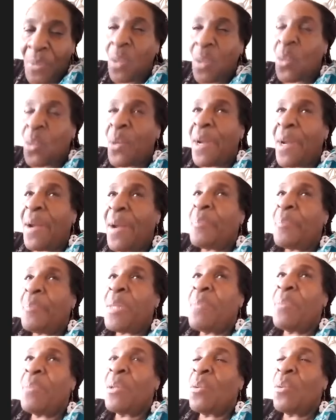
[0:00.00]
where
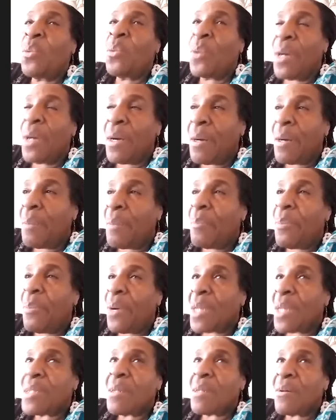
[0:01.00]
people were
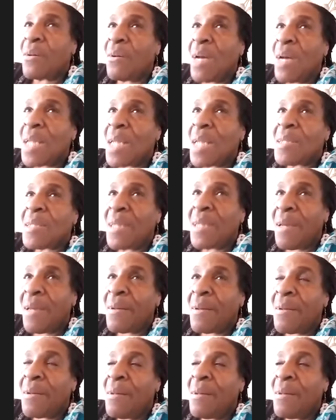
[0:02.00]
brought across here